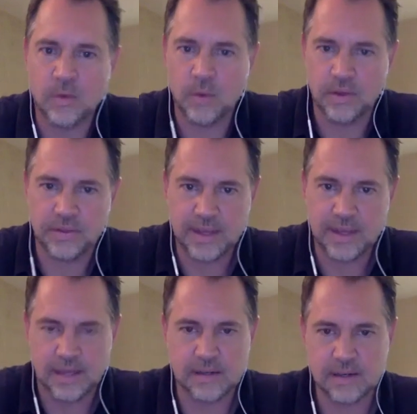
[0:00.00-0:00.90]
with
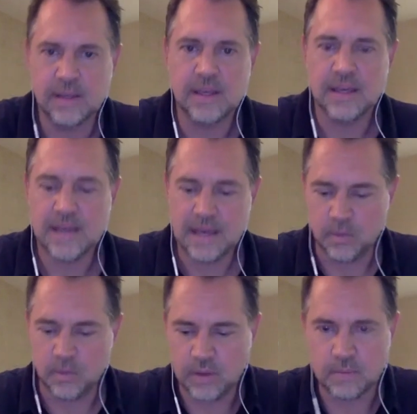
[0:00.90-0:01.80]
it
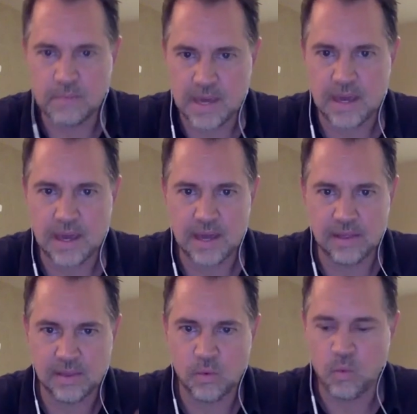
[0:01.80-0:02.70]
and with me
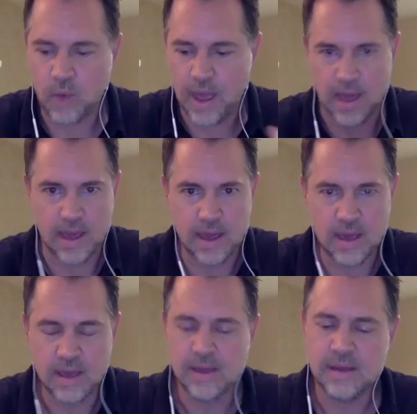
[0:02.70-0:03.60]
in the way,
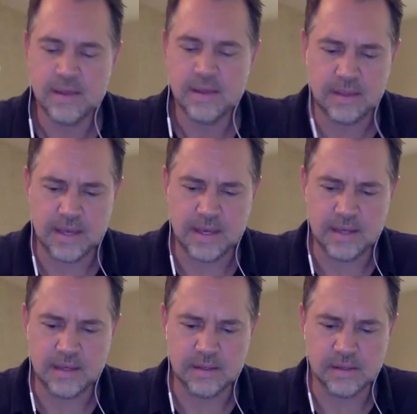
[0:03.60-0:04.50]

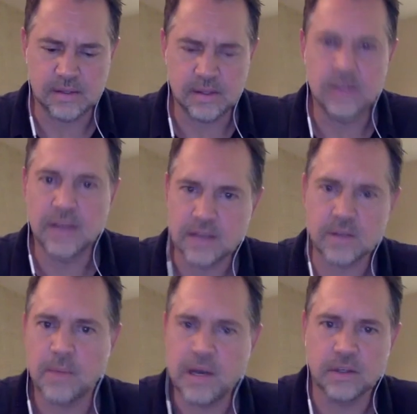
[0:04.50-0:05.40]
then. Yeah yeah,
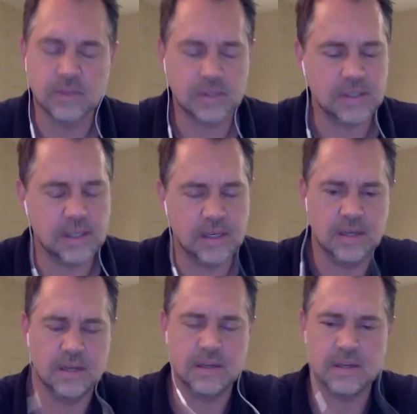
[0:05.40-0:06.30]
somehow you'll
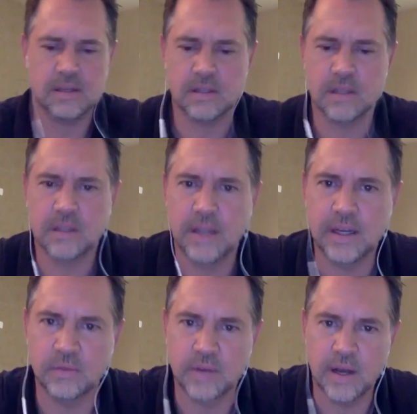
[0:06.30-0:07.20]
see the
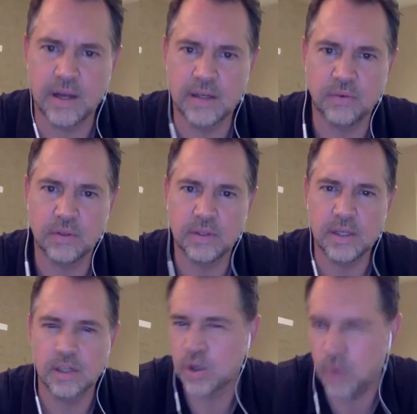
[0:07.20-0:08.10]
light of God differently
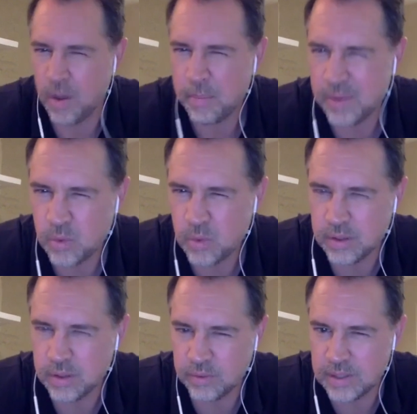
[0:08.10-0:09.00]
and show up in the world
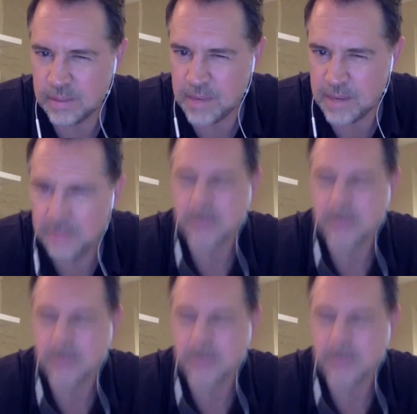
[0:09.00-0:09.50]
differently, maybe.